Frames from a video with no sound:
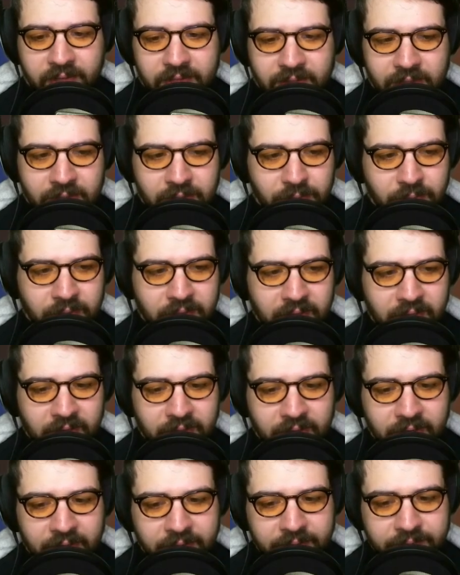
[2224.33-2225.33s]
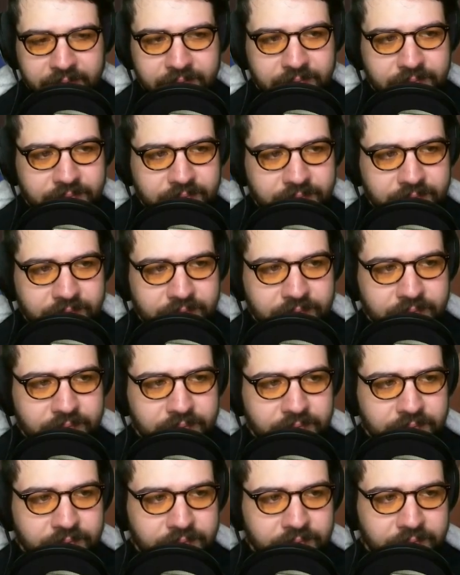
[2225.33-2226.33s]
is also worth that, right?
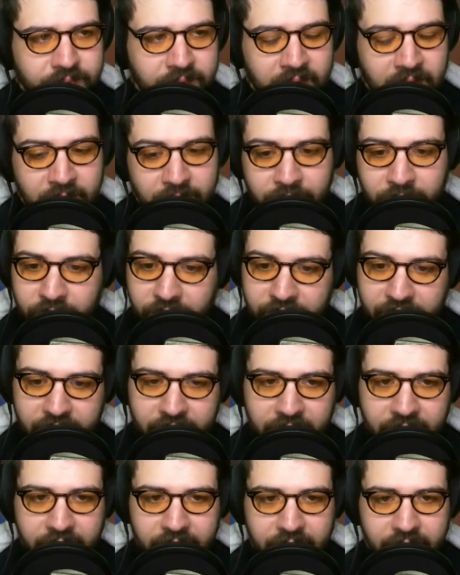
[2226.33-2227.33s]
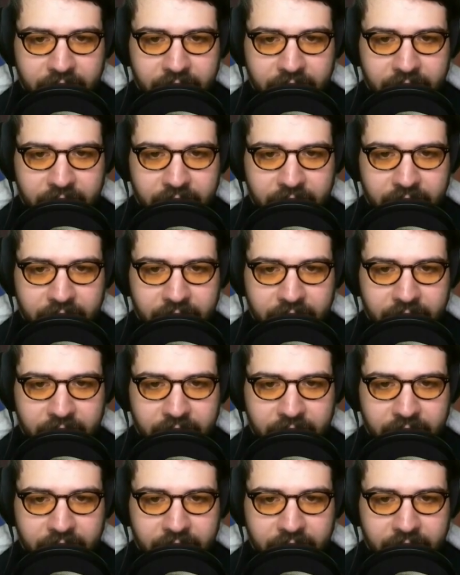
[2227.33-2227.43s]
Pretty good.